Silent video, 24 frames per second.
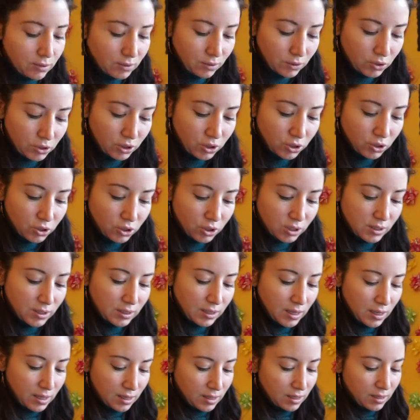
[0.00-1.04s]
She's just
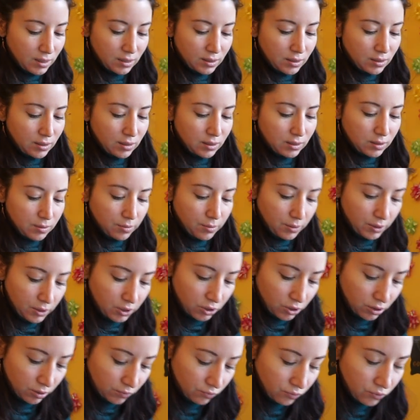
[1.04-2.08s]
like
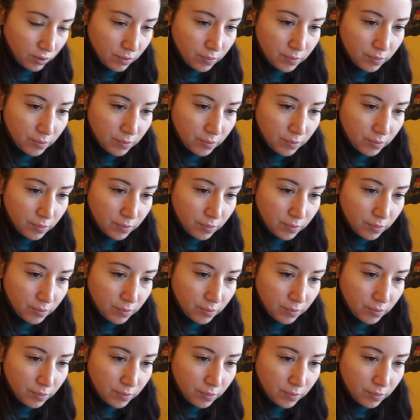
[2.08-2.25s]
inspirational for